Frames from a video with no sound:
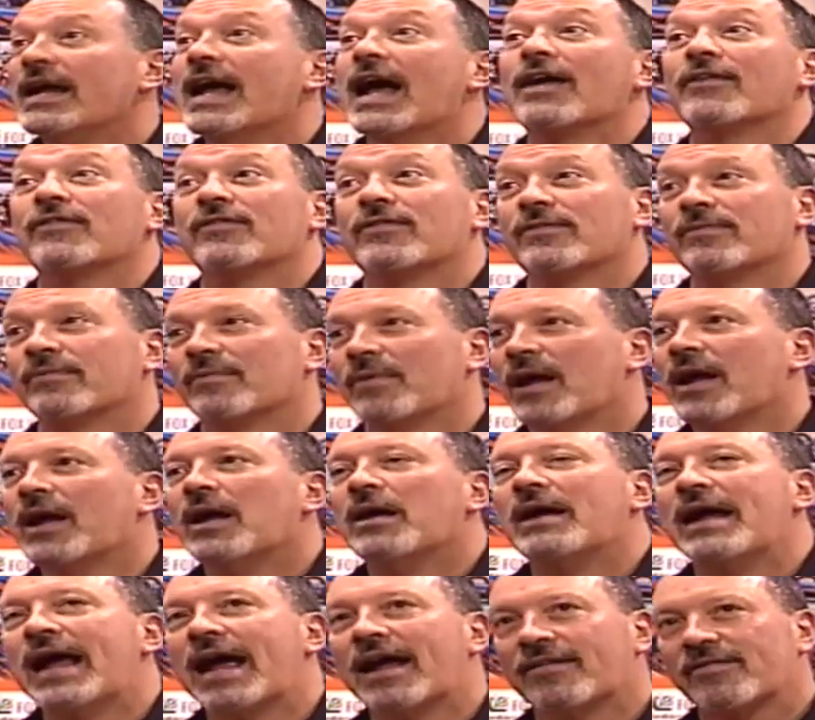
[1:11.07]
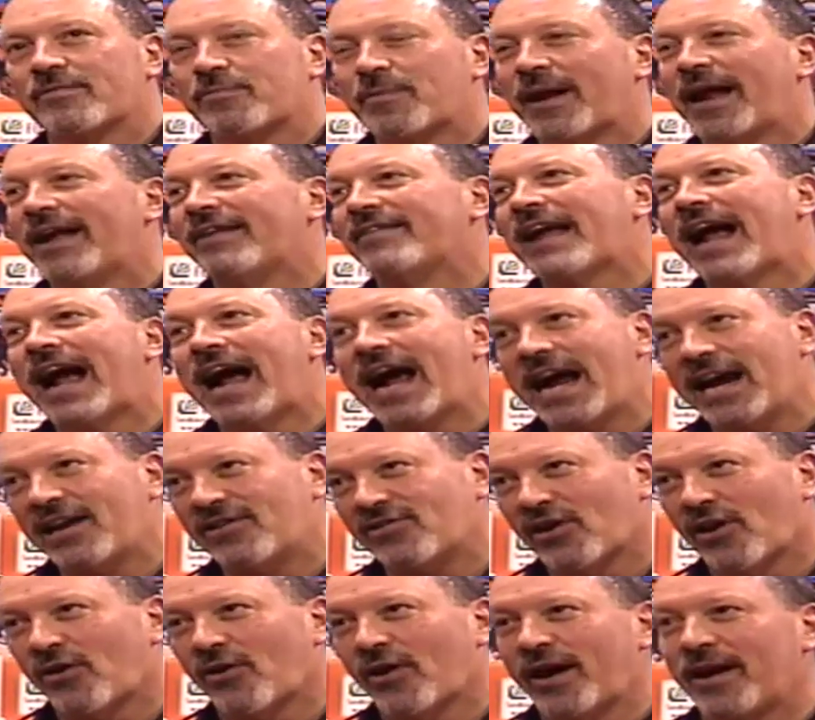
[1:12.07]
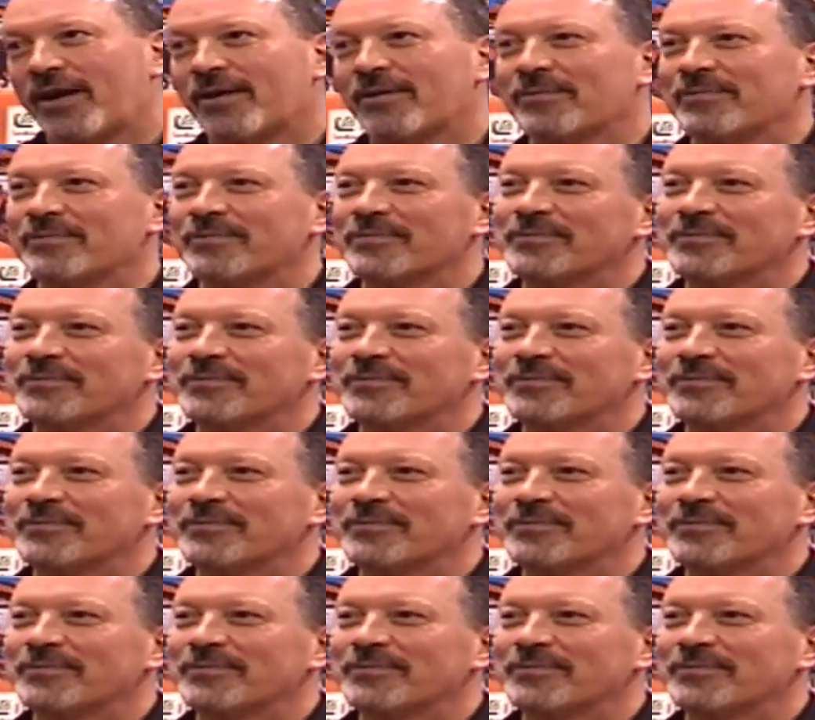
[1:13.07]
Yes. Yes, but that's IHRA.